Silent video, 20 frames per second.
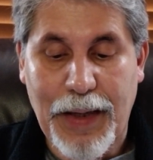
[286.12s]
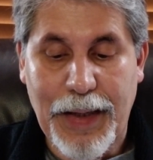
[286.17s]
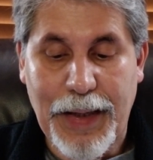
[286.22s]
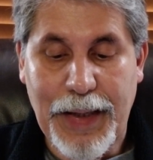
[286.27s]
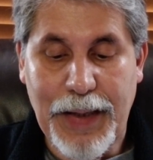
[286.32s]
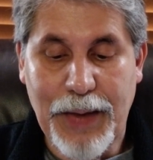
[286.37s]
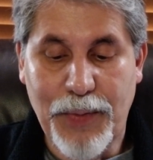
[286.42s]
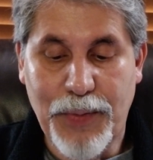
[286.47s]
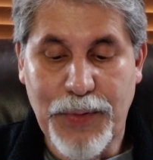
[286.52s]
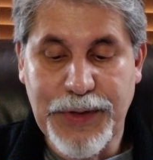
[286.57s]

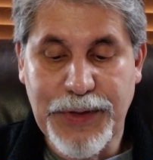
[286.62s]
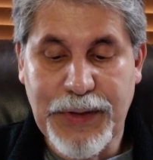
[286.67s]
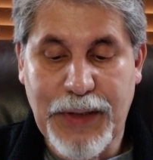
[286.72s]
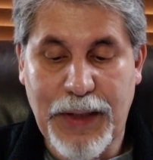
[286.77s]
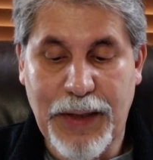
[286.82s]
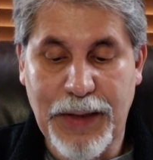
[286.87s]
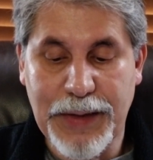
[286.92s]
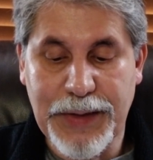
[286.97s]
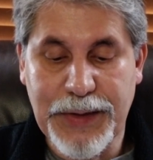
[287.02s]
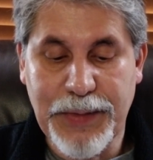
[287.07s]
It was
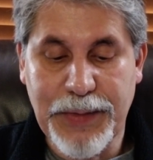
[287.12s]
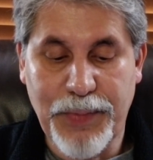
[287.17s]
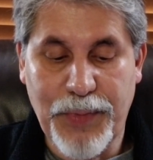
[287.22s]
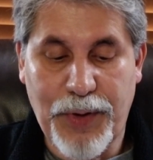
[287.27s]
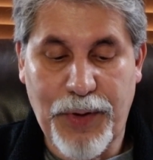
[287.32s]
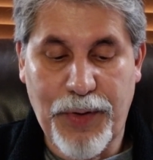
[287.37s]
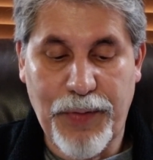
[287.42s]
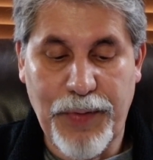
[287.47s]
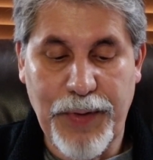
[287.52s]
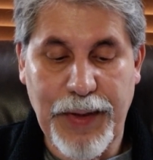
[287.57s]

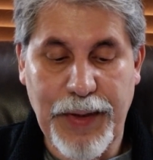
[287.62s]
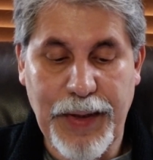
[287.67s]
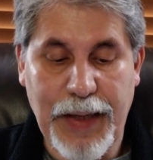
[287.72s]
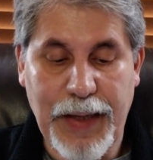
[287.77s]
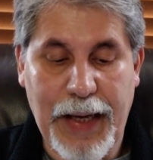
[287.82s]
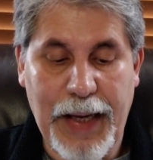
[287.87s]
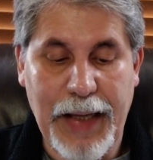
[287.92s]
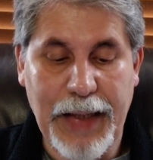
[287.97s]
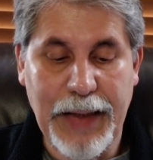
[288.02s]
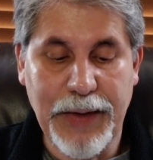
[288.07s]
customary
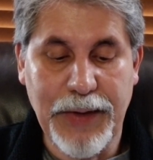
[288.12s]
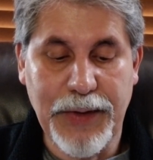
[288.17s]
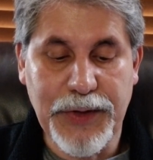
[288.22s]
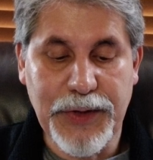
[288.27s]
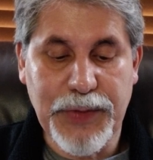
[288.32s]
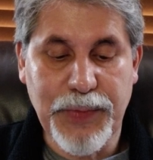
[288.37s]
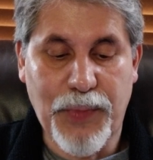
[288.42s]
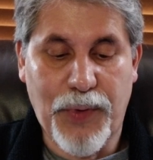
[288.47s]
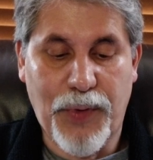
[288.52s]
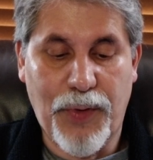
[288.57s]
at the
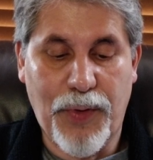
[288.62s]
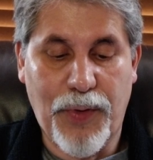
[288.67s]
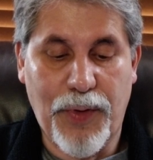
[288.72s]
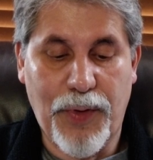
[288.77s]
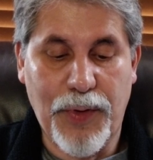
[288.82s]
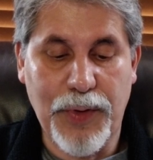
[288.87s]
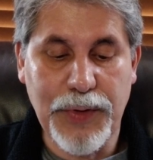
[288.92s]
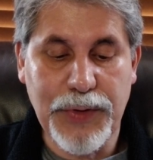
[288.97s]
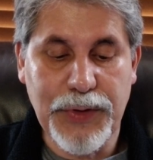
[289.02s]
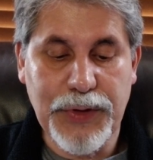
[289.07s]

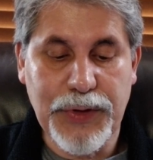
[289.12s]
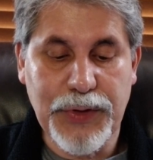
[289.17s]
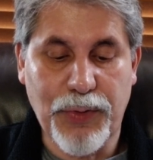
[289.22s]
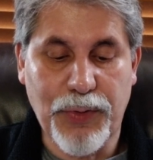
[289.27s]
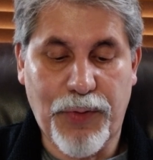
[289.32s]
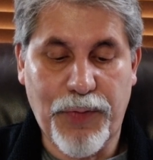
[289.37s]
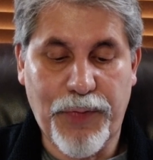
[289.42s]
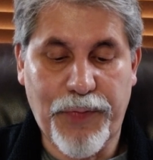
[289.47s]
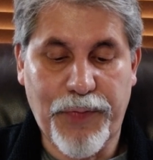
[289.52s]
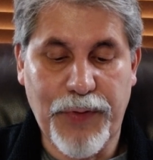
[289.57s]
small
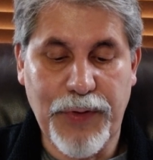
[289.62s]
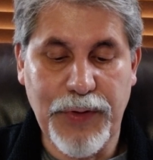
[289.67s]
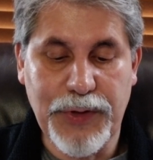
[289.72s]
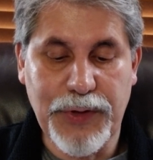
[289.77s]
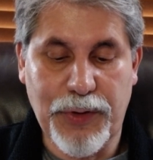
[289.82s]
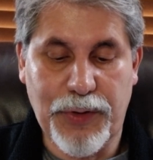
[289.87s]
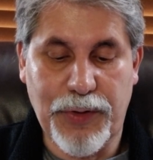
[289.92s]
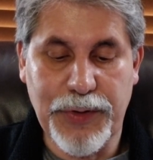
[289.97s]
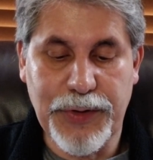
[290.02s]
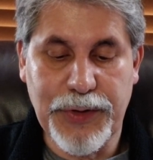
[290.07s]
storefront
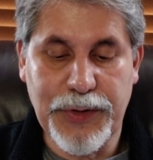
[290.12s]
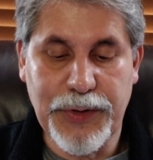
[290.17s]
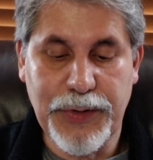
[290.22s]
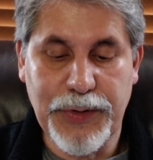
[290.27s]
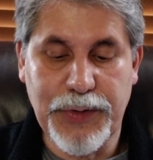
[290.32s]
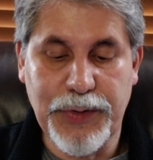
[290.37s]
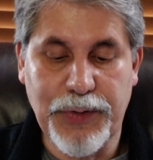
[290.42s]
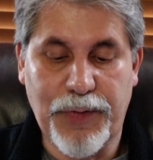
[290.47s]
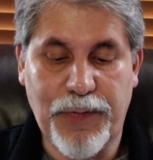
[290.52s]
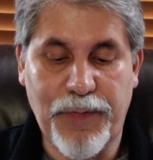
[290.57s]
church
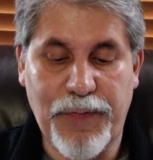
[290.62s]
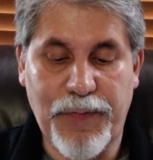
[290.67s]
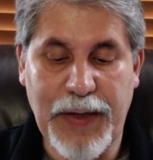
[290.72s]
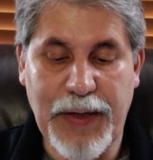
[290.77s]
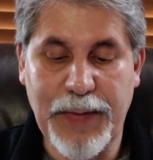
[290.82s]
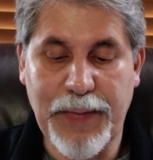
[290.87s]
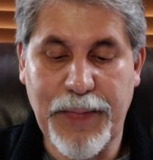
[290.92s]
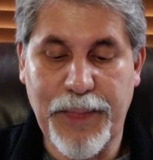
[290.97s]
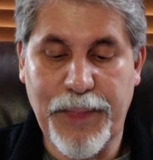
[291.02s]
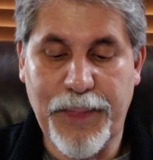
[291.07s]
to
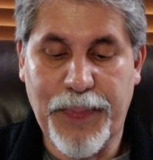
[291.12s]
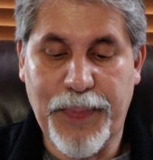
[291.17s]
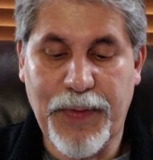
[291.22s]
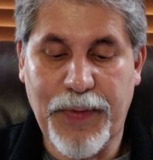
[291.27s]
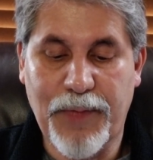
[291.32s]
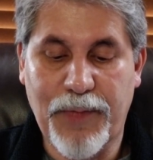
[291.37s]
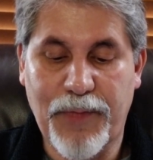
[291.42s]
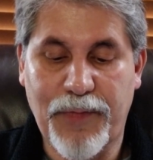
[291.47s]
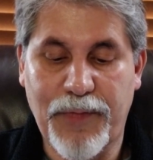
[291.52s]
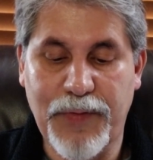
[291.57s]
invite
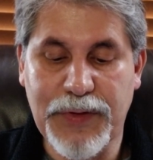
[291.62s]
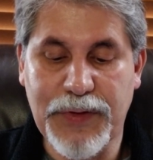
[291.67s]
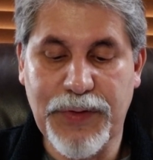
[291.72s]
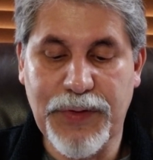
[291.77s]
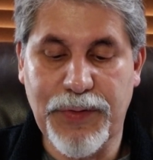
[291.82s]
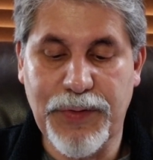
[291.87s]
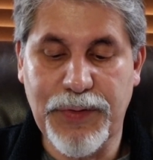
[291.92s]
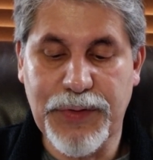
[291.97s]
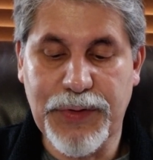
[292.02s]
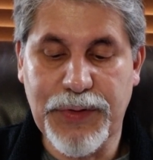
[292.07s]

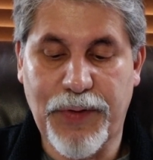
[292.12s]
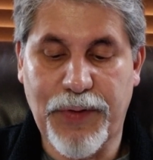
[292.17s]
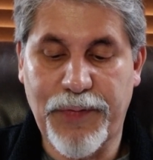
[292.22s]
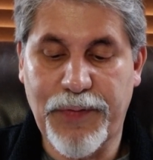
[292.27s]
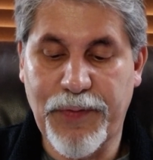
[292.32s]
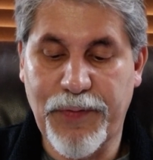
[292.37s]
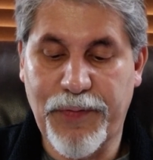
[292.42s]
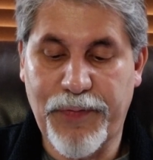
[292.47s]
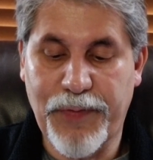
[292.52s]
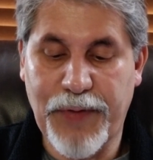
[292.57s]
visitors
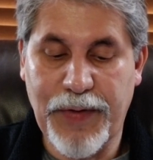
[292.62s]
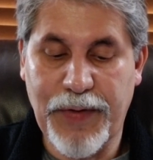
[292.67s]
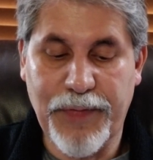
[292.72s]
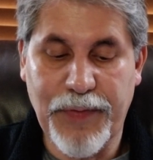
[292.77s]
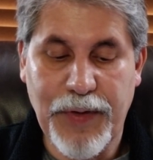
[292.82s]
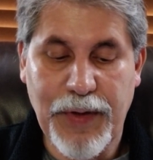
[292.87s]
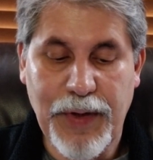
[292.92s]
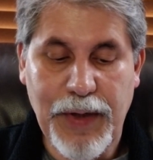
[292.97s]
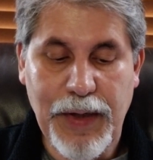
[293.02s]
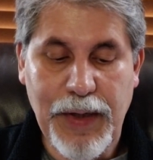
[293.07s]
of the faith
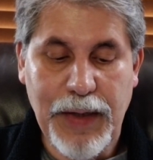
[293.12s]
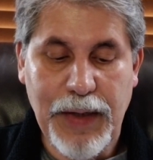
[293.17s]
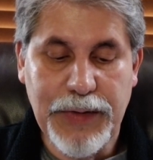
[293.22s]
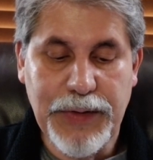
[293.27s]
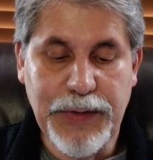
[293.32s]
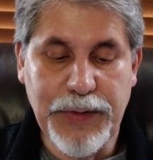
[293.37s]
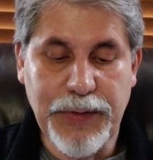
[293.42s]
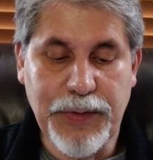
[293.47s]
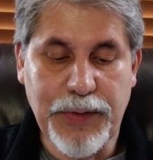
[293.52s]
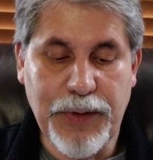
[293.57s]

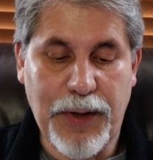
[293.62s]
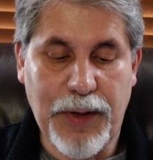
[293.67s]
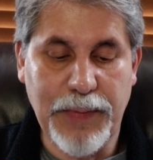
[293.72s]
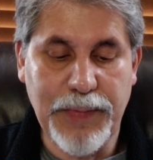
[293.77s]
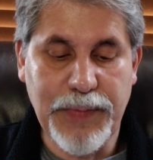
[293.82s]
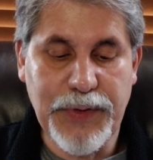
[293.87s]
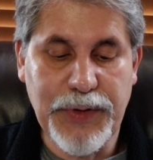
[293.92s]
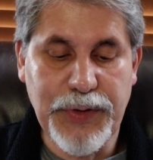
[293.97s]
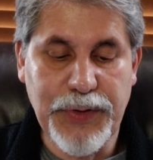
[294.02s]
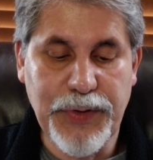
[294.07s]
to
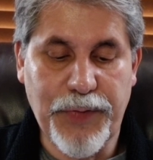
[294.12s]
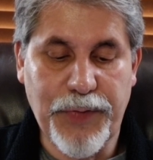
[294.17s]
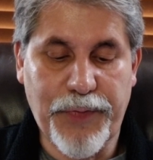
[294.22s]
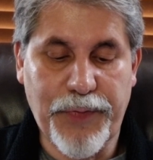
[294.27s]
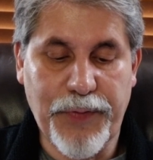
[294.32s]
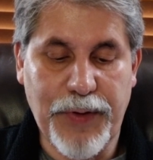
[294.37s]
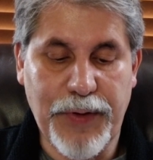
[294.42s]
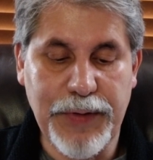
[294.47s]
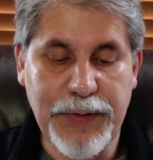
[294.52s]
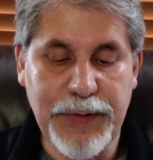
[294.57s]
come to the
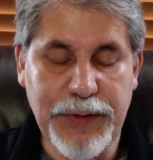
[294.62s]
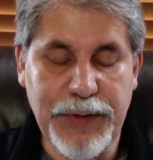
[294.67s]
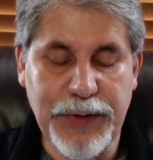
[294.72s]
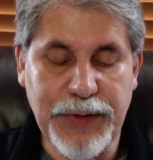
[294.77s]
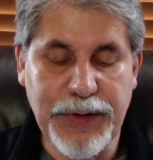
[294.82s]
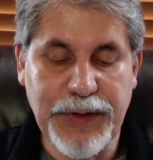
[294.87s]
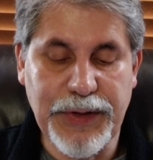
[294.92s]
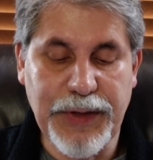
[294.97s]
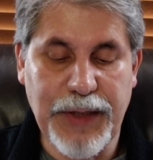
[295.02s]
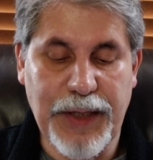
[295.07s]
front to
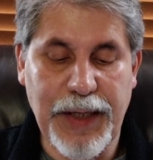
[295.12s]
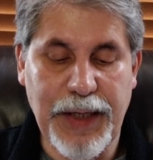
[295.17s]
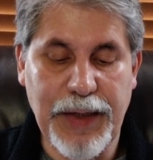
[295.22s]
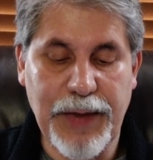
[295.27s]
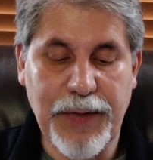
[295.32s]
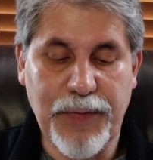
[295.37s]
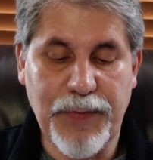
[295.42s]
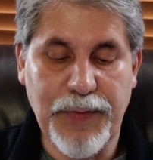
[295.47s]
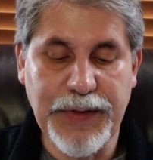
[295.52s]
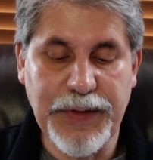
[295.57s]

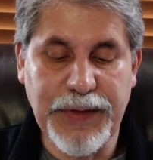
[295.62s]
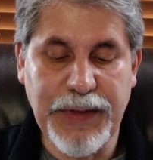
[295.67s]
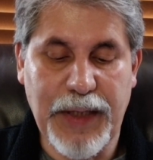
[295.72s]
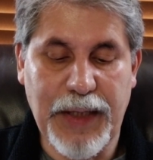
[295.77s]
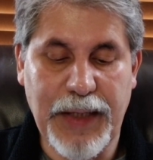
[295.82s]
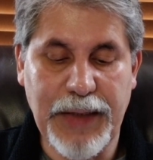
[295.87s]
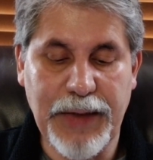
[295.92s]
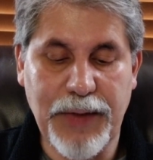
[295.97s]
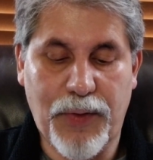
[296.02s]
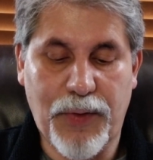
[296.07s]
say,
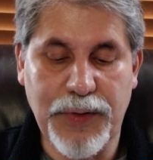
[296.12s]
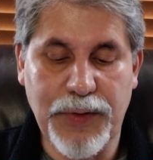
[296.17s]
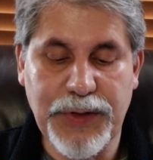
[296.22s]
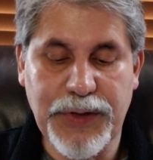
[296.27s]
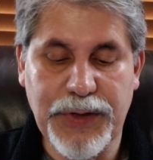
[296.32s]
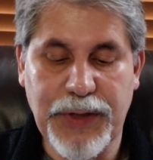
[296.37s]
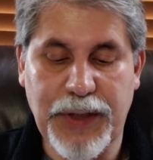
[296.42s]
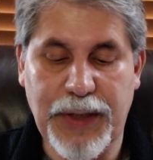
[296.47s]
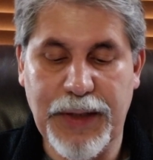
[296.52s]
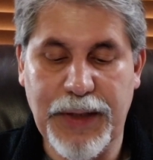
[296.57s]
recite, or
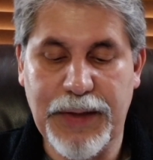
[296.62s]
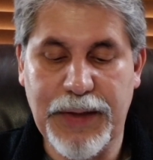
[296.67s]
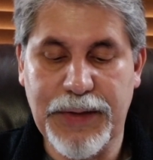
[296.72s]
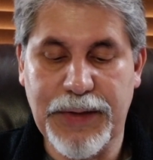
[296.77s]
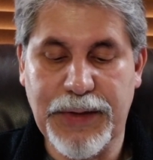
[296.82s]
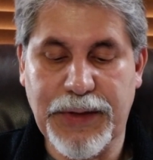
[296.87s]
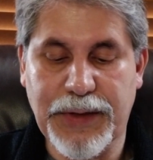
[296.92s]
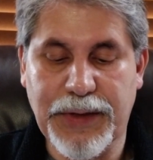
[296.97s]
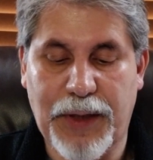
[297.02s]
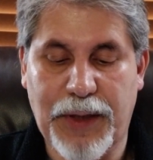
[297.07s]
sing
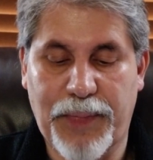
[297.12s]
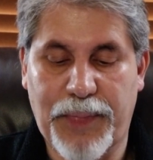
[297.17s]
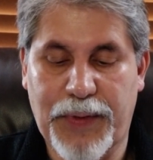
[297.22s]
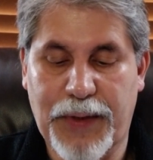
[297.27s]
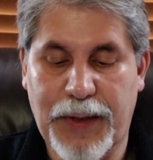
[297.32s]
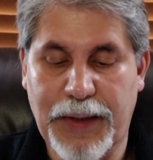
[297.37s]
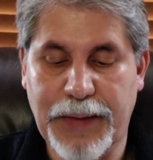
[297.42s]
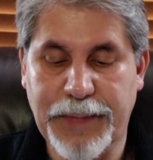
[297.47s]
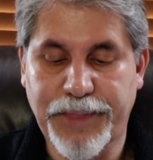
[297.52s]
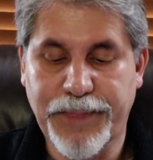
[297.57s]

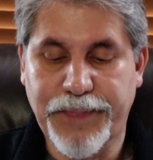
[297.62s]
something.